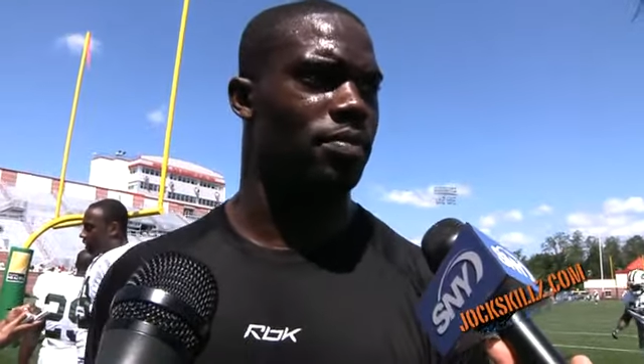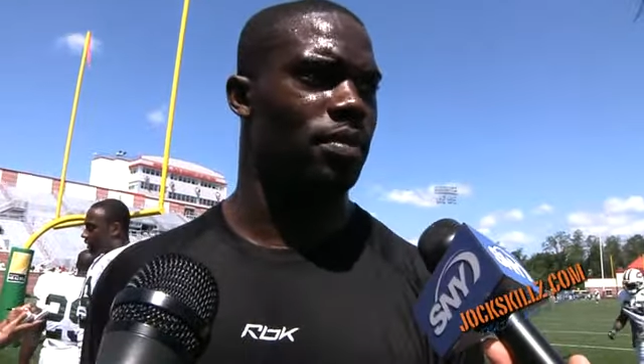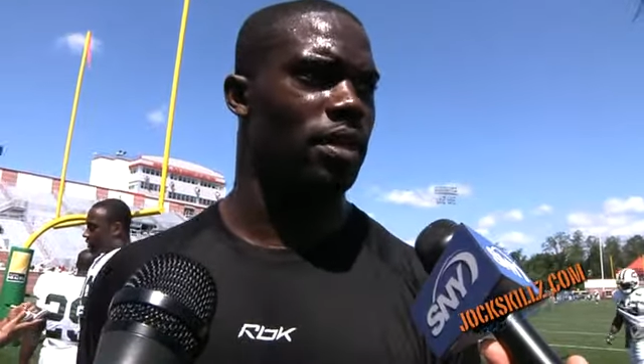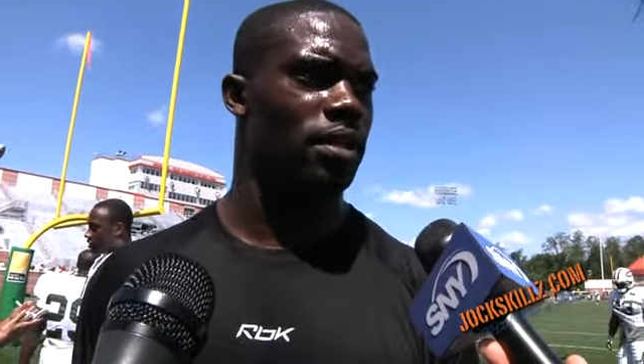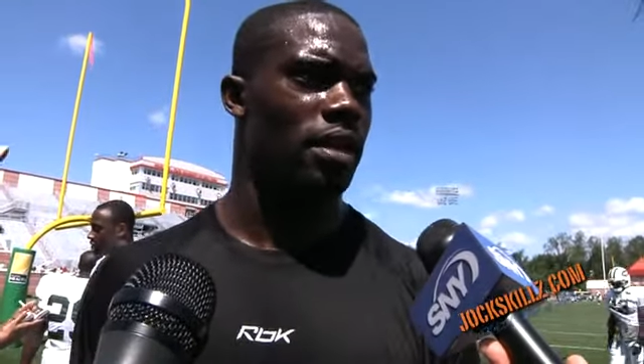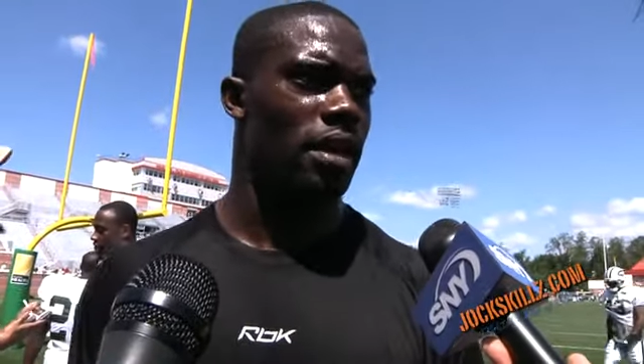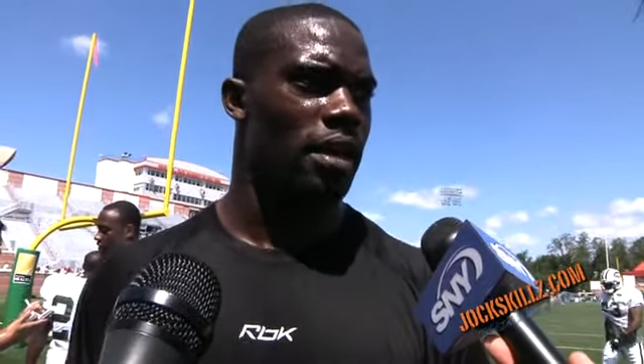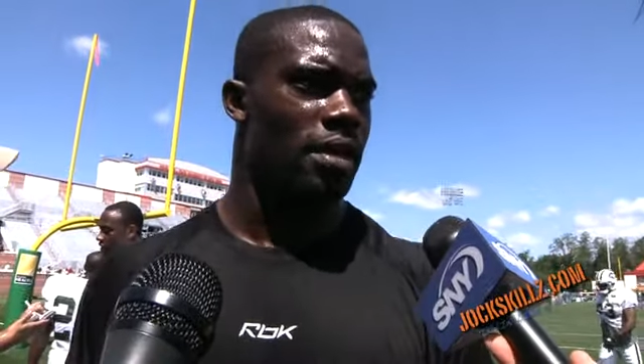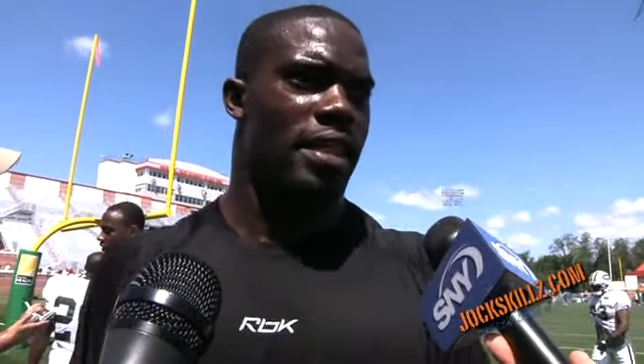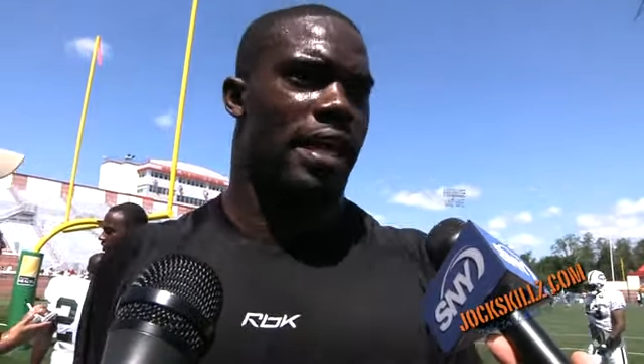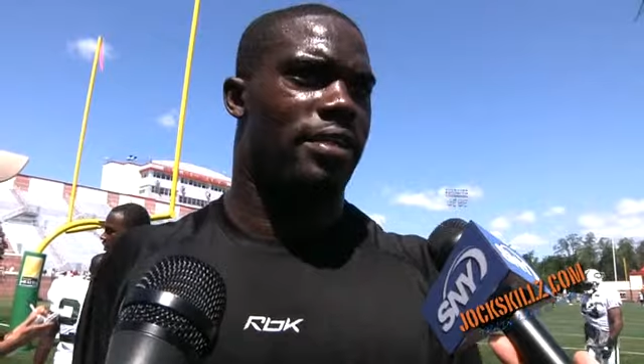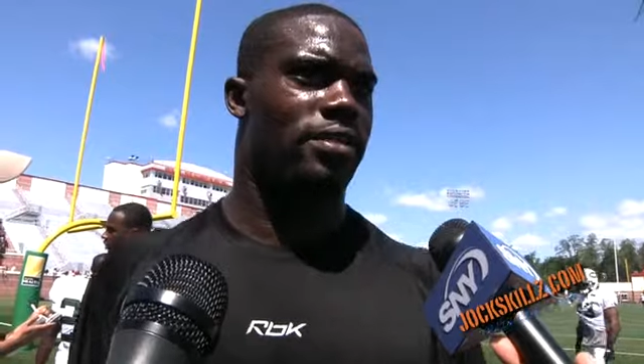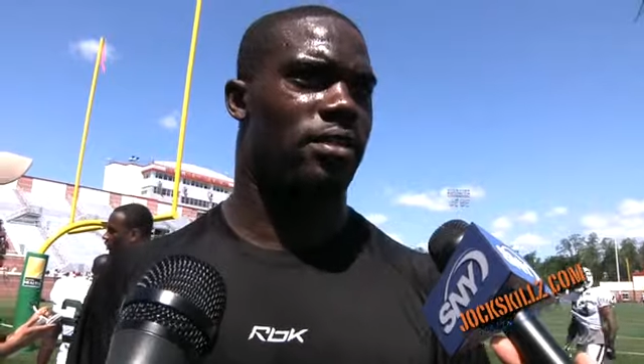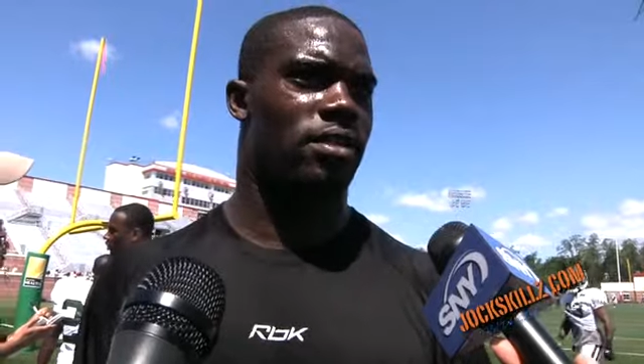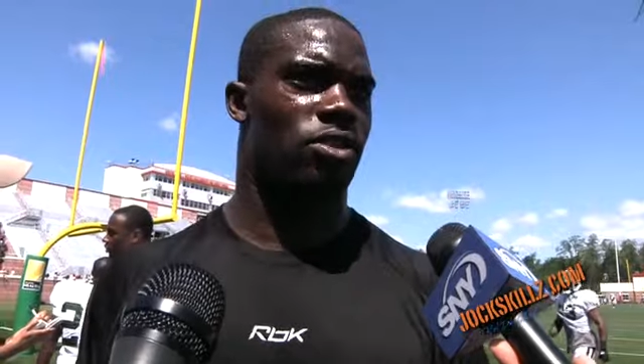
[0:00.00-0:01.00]
I mean,
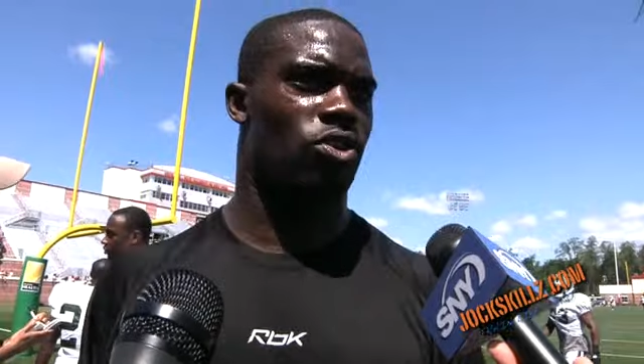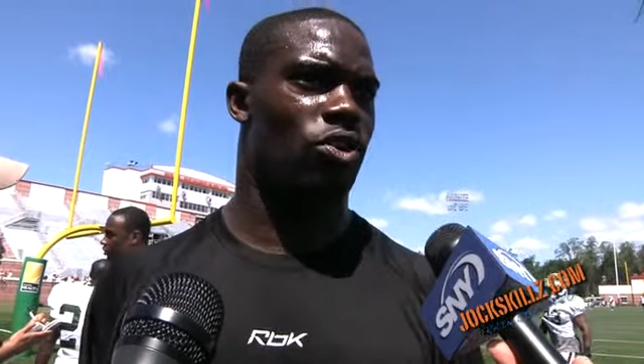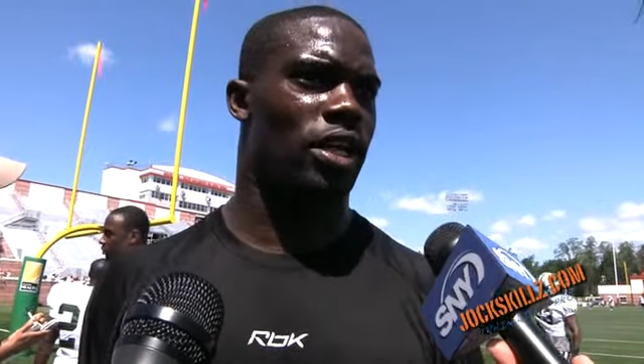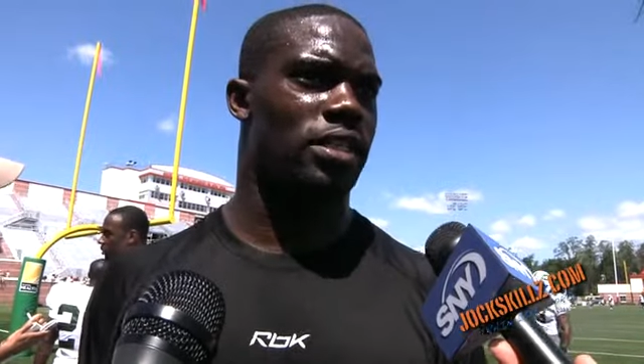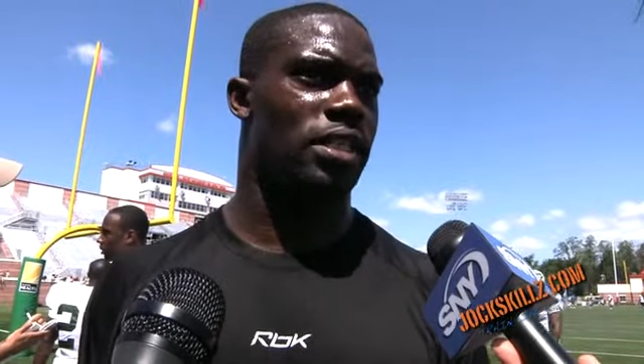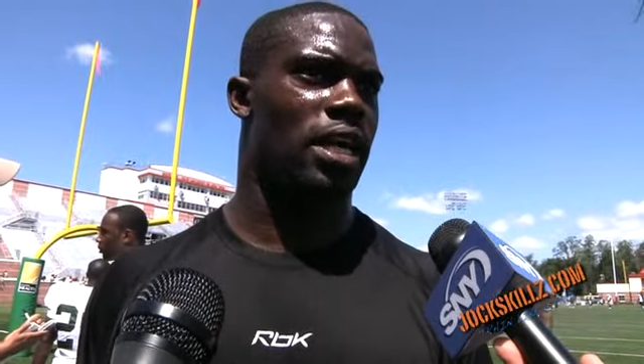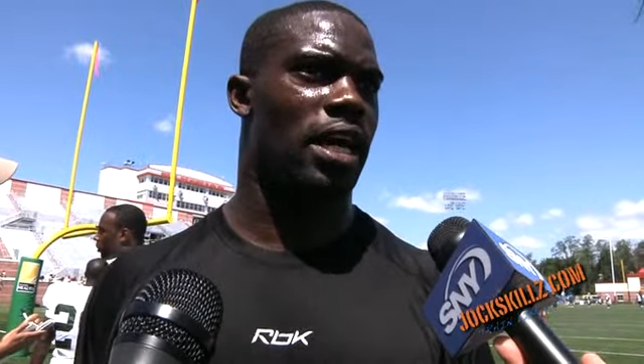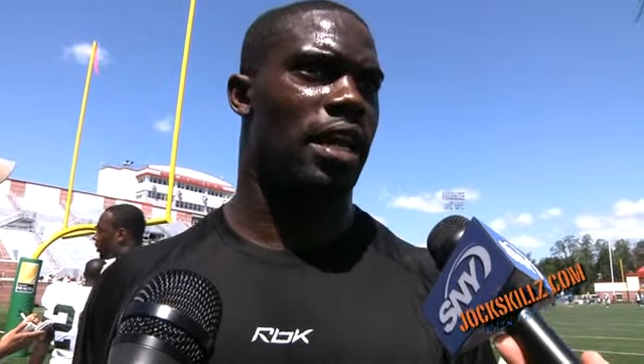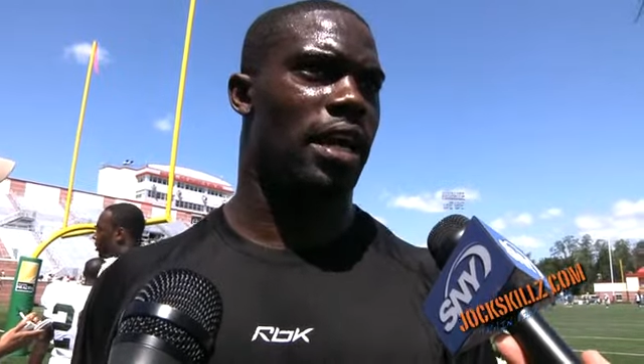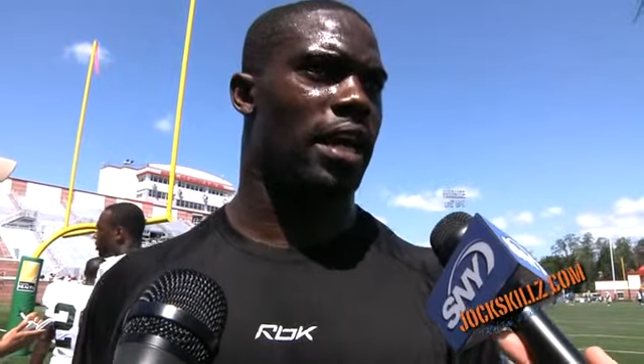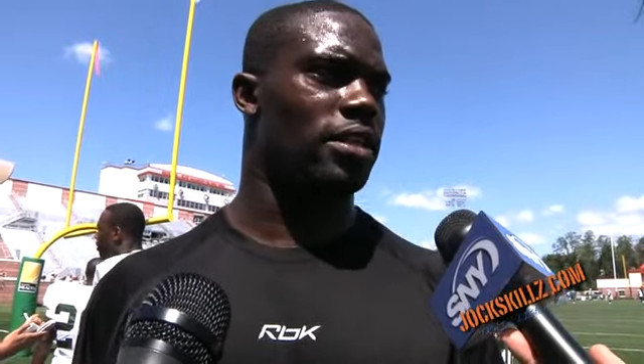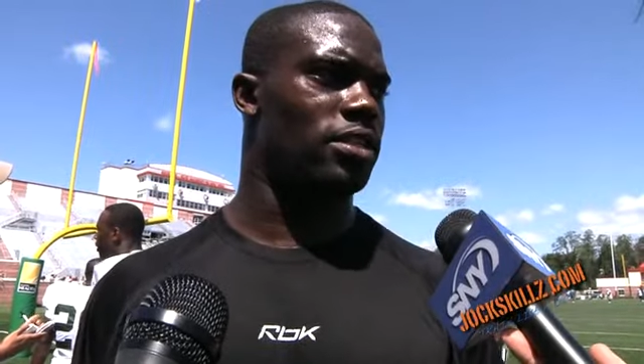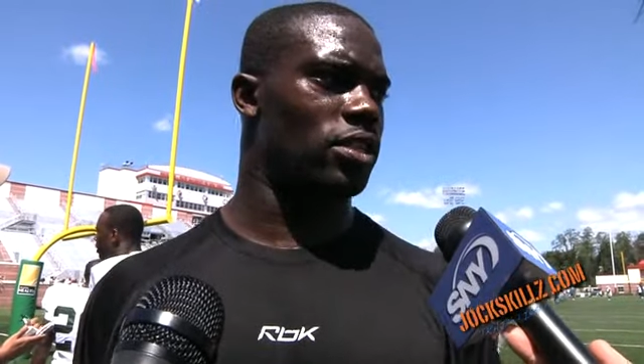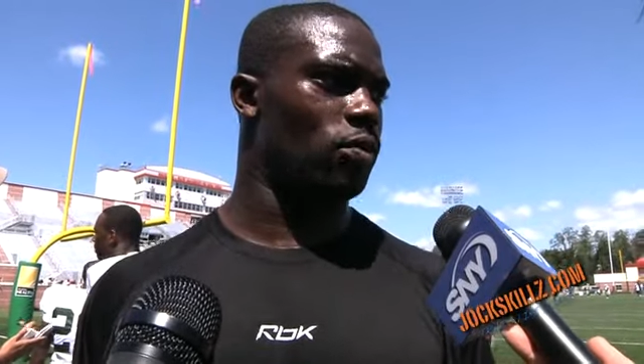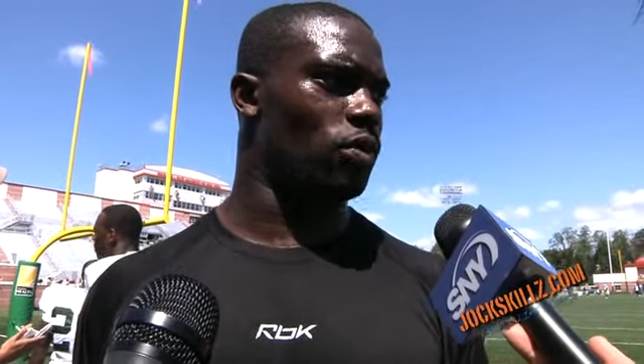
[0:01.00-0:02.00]
that's the kind of
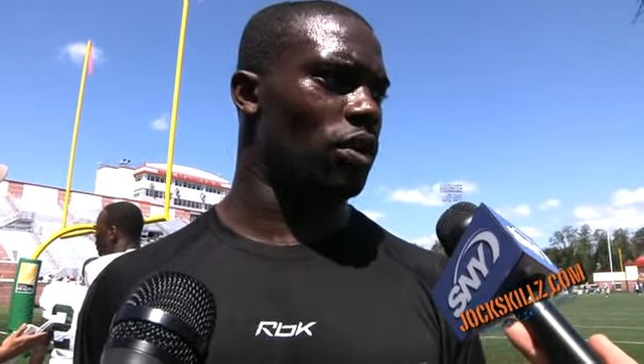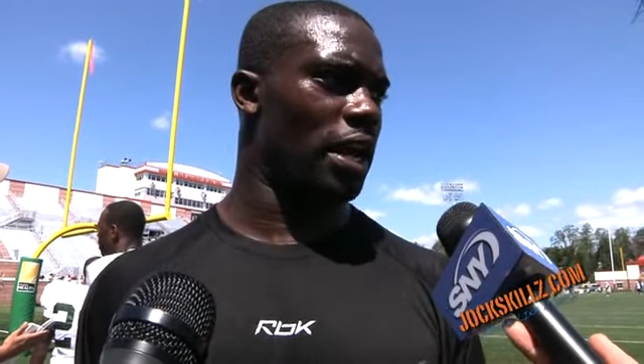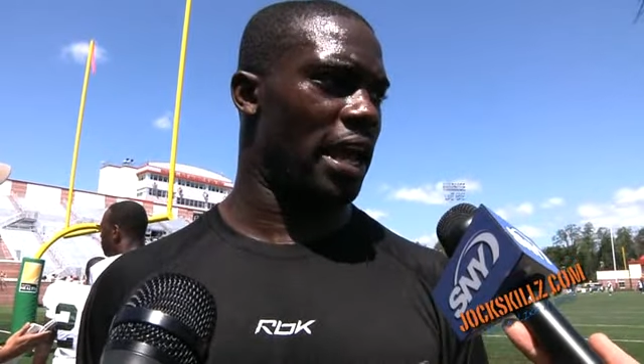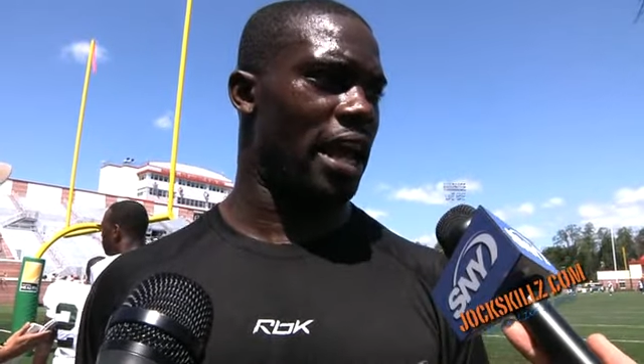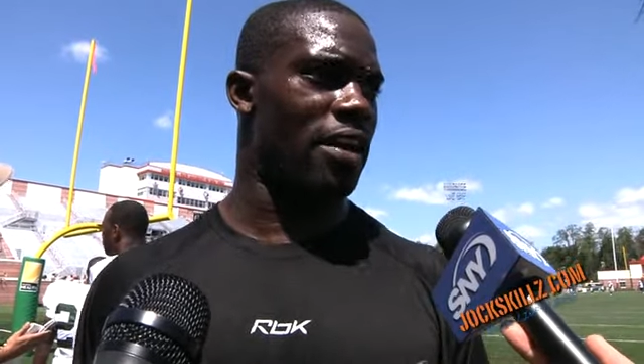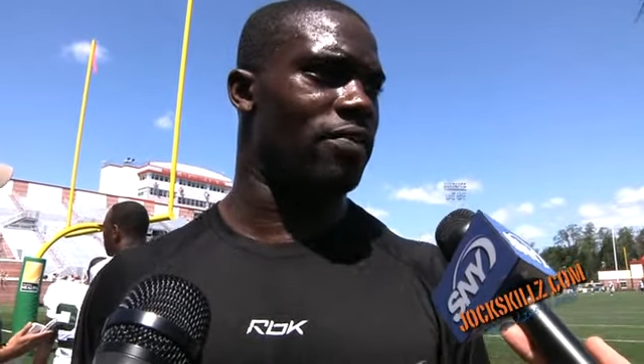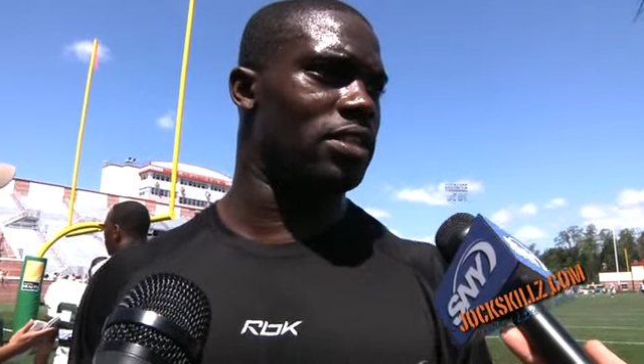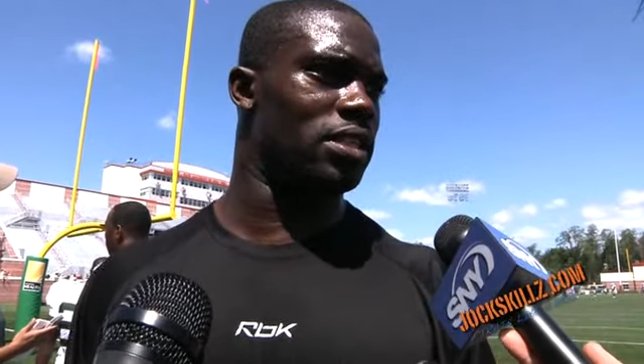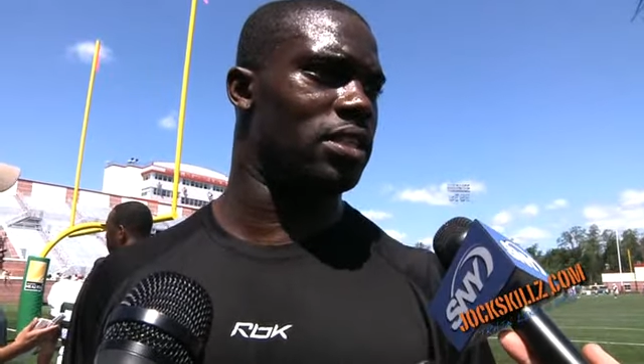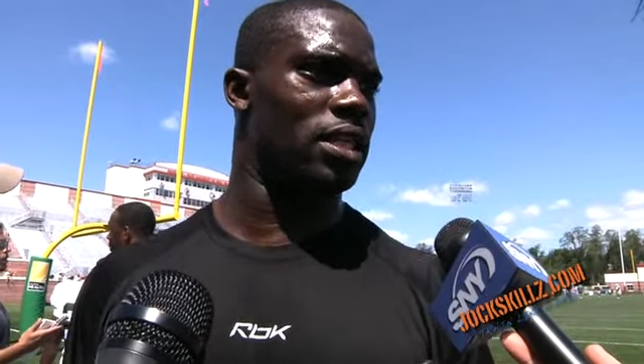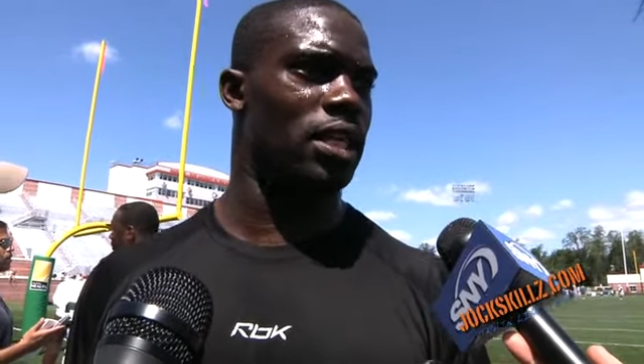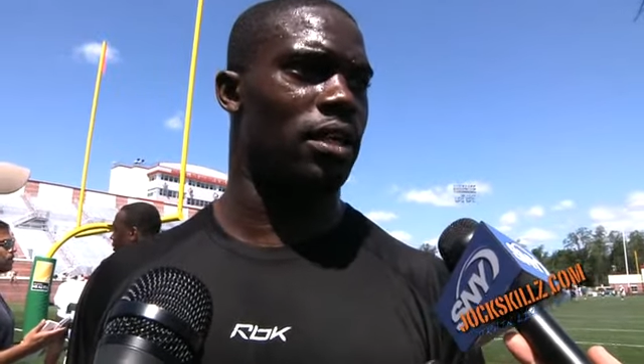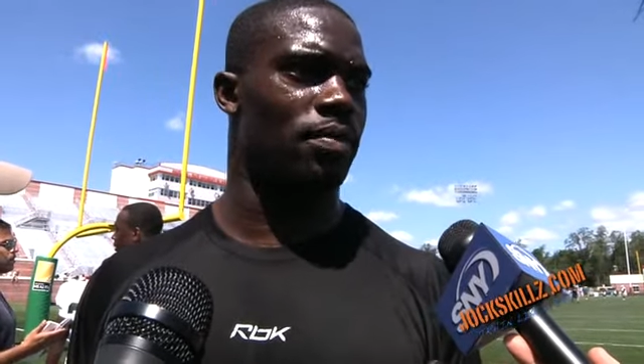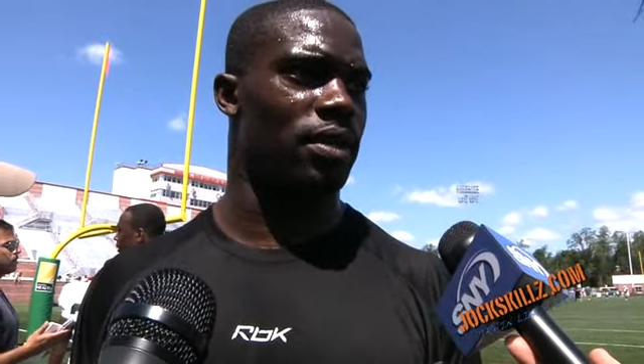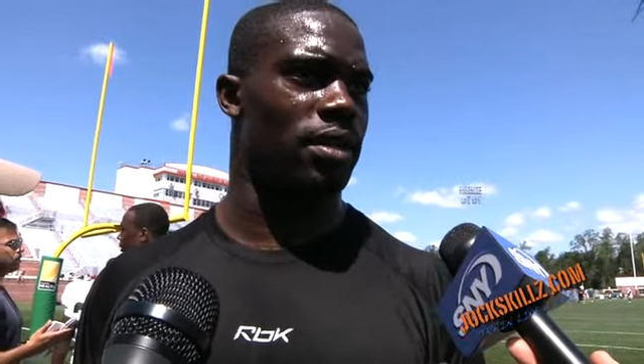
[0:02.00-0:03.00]
edge that we're going to have as a
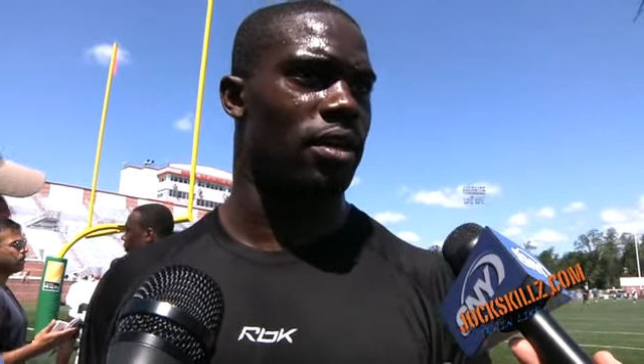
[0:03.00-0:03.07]
team.